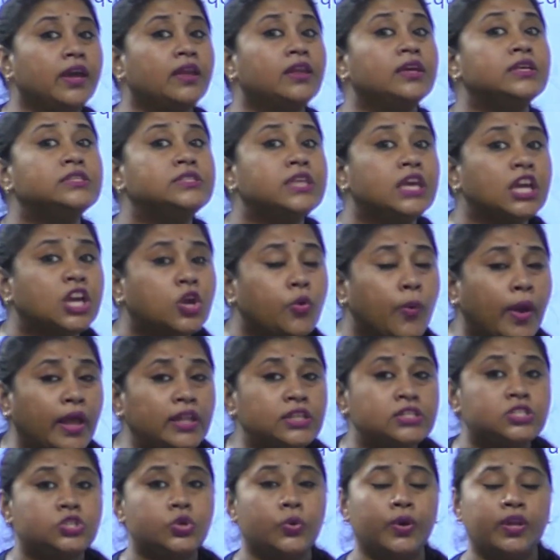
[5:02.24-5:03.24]
an is
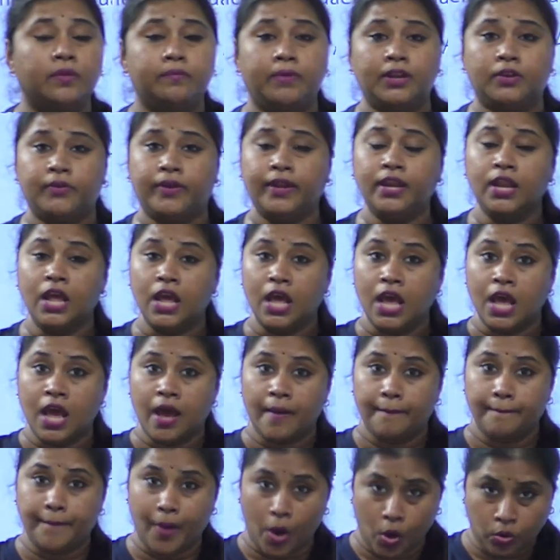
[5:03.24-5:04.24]
equals to in between
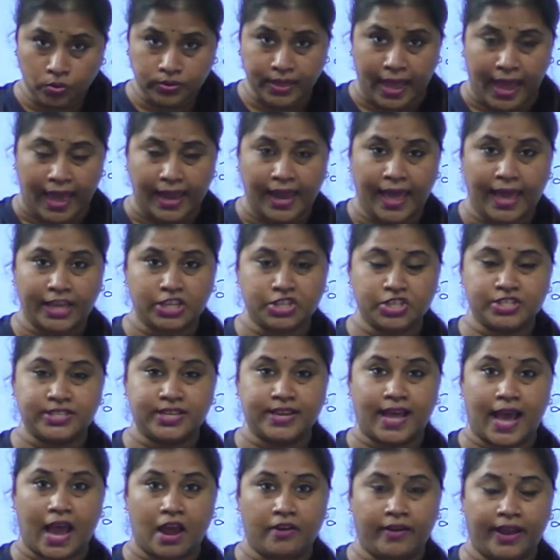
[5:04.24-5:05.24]
both LHS
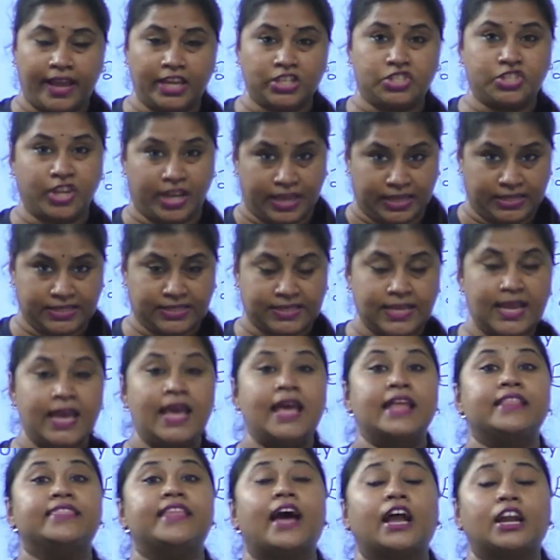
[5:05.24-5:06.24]
and RHS,
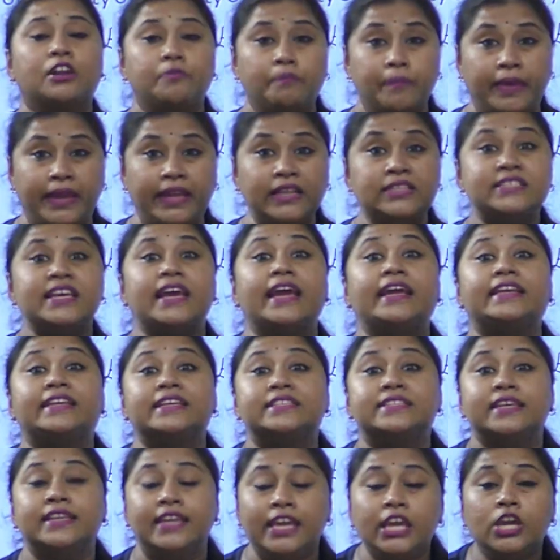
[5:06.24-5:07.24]
that means it
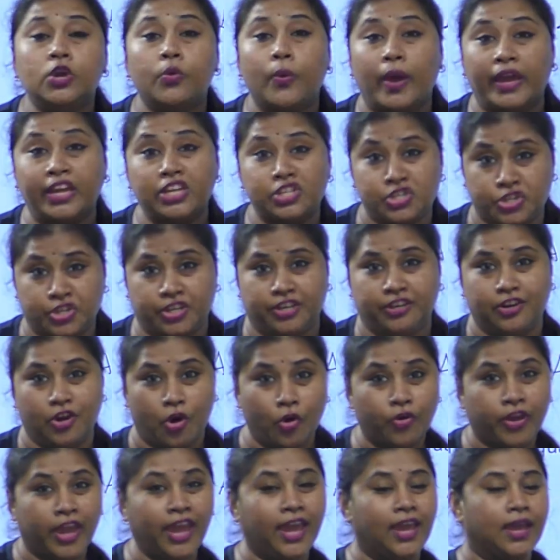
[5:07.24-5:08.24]
is an equation,
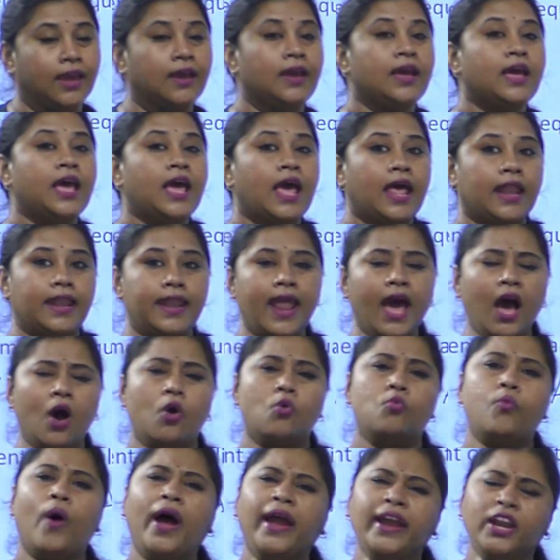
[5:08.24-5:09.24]
okay?
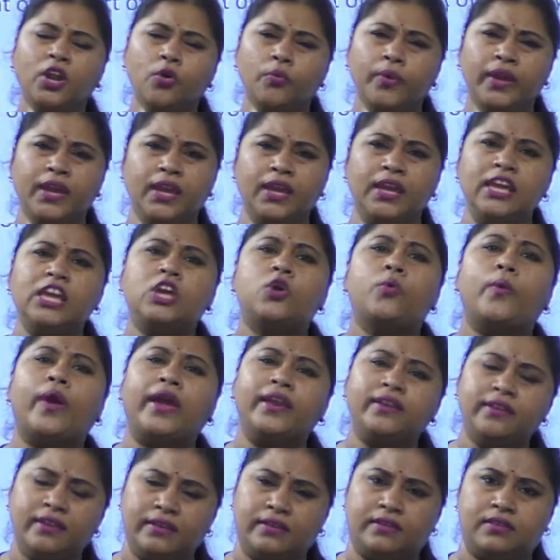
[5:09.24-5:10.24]
Now, why do we
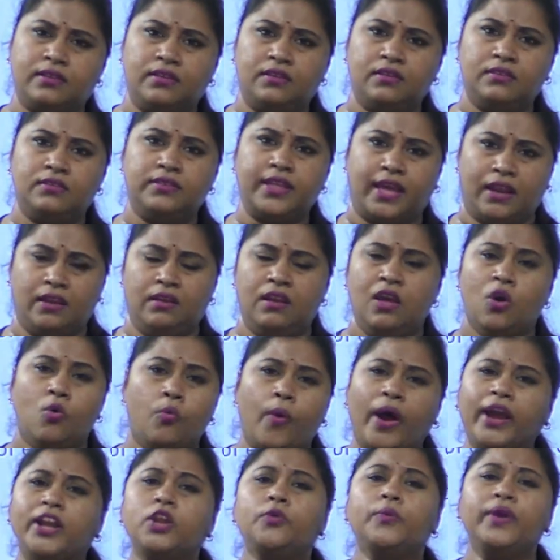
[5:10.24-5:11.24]
equate it then?
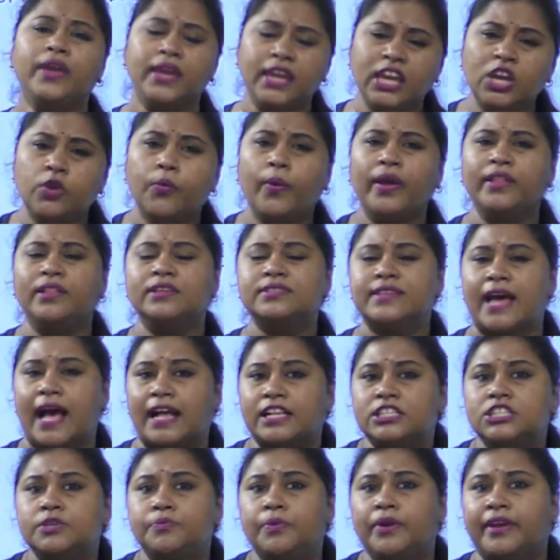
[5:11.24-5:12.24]
Why do we equate these
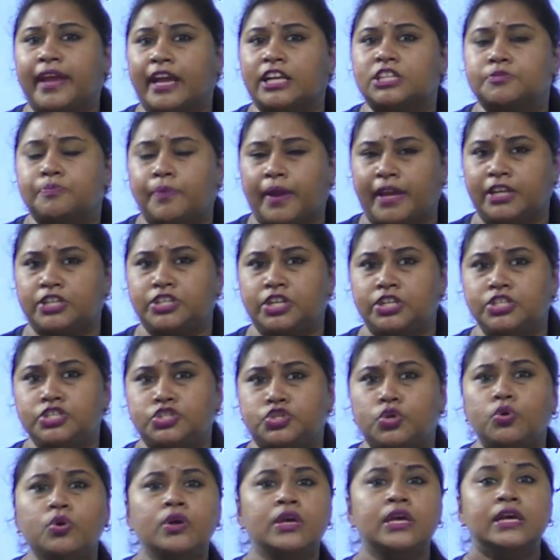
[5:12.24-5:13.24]
algebraic expressions
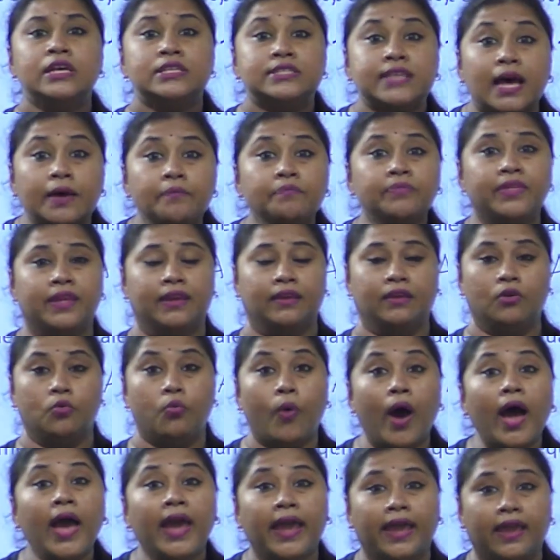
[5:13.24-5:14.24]
to something?
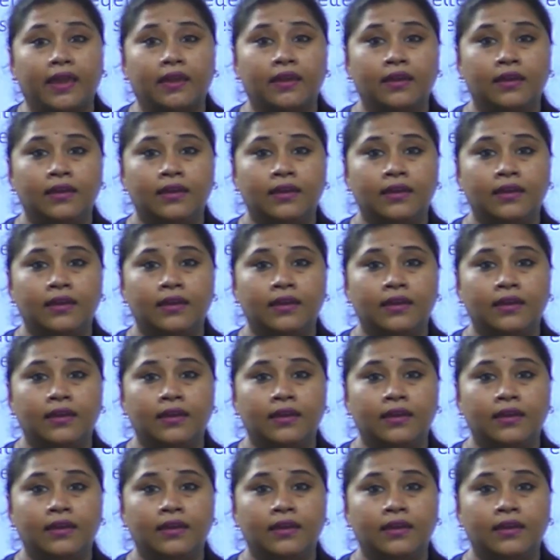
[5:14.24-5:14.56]
Why?